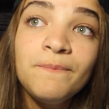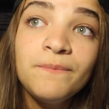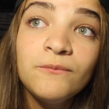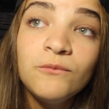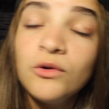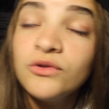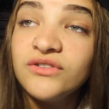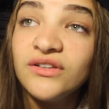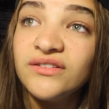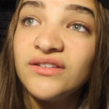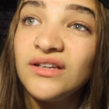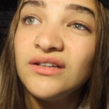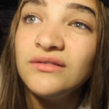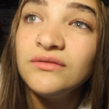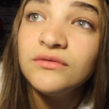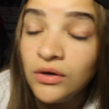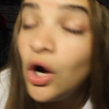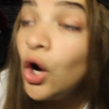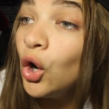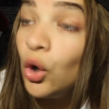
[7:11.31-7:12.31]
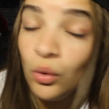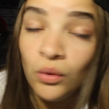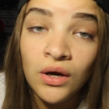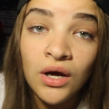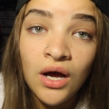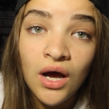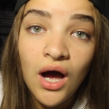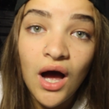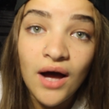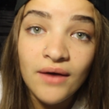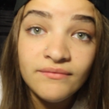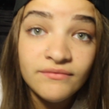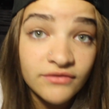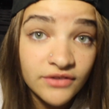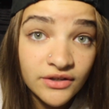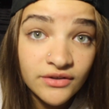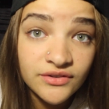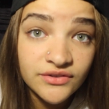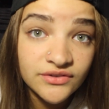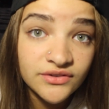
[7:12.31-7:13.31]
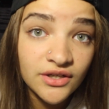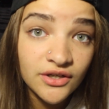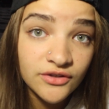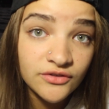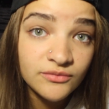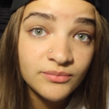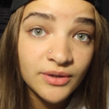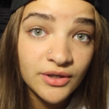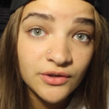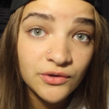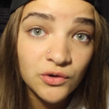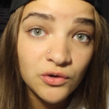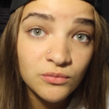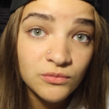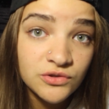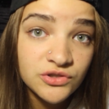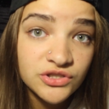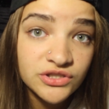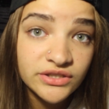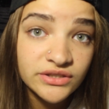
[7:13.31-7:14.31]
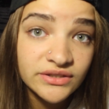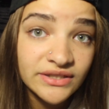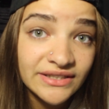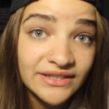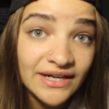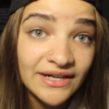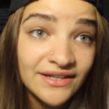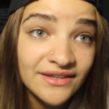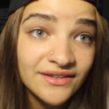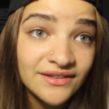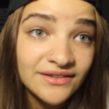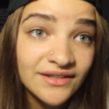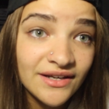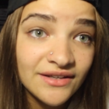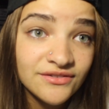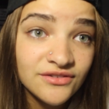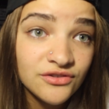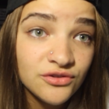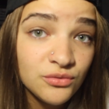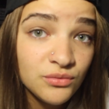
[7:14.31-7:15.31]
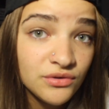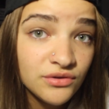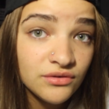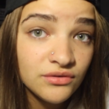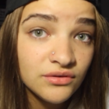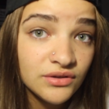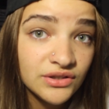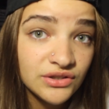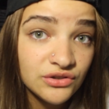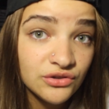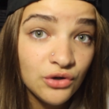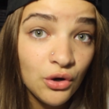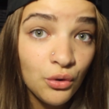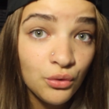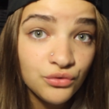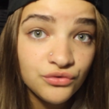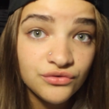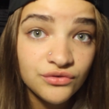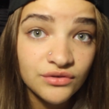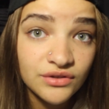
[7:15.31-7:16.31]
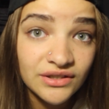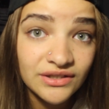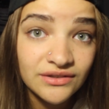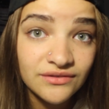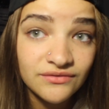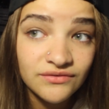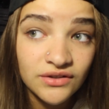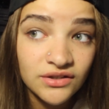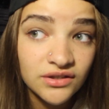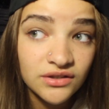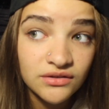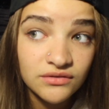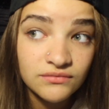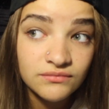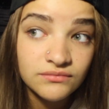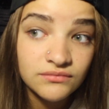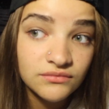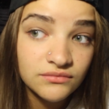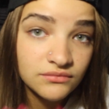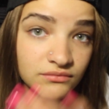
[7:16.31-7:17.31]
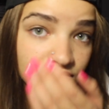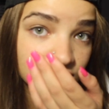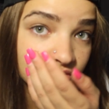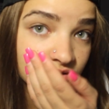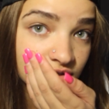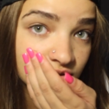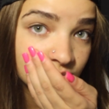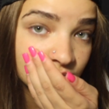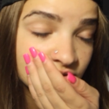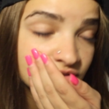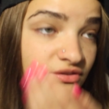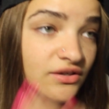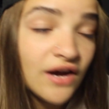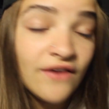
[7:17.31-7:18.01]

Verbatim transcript: What was I say? Oh, I'm very scared of paranormal shit. Like anything that has to do with like ghosts or like fucking demons.